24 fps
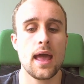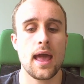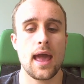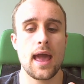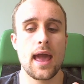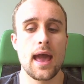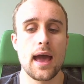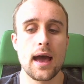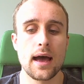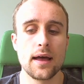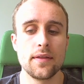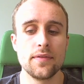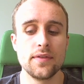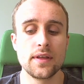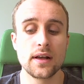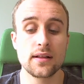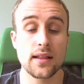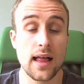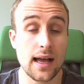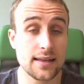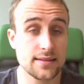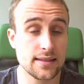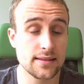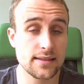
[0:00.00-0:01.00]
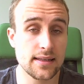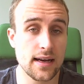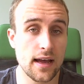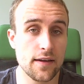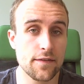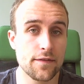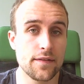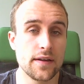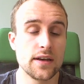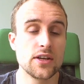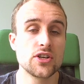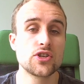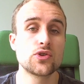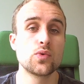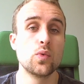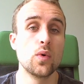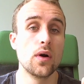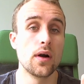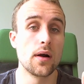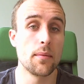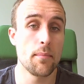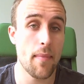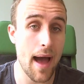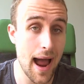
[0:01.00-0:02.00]
And the classes that I finished
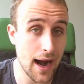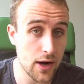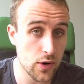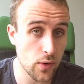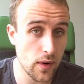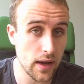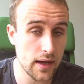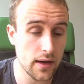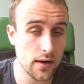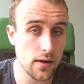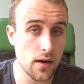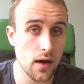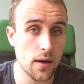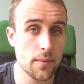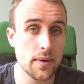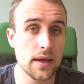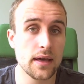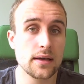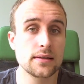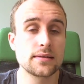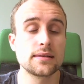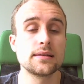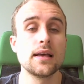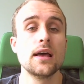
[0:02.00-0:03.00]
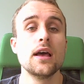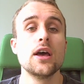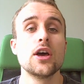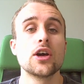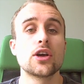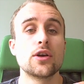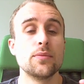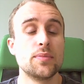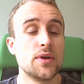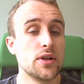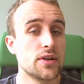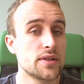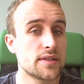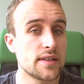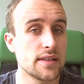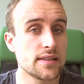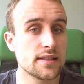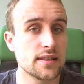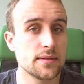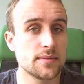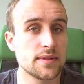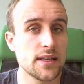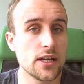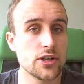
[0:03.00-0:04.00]
were macroeconomics, computer
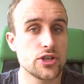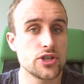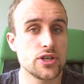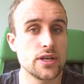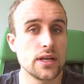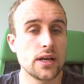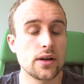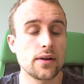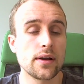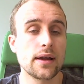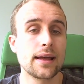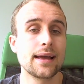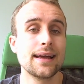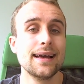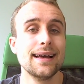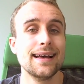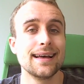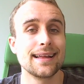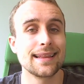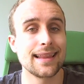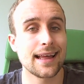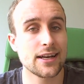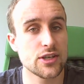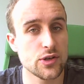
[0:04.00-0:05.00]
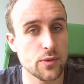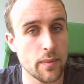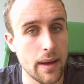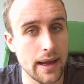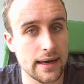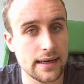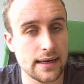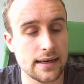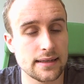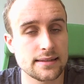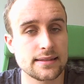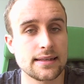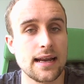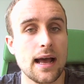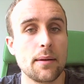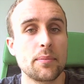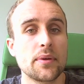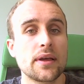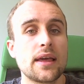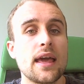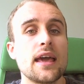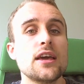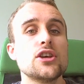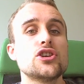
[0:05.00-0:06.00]
systems engineering, electromagnetics and
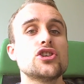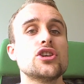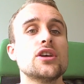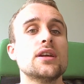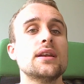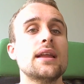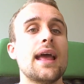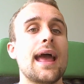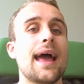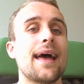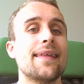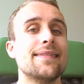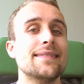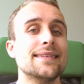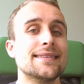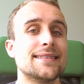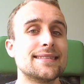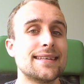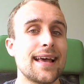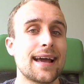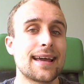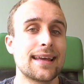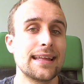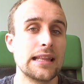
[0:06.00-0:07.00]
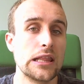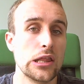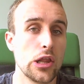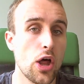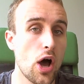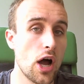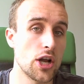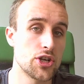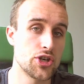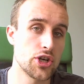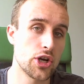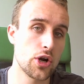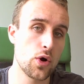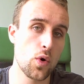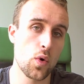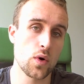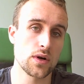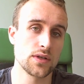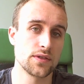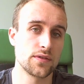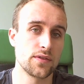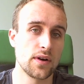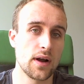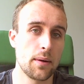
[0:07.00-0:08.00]
application, and the second logic
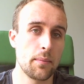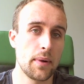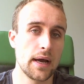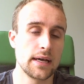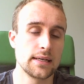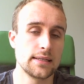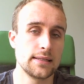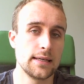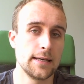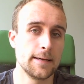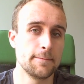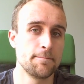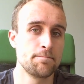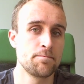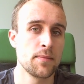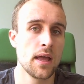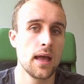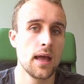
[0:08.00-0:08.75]
course for MIT.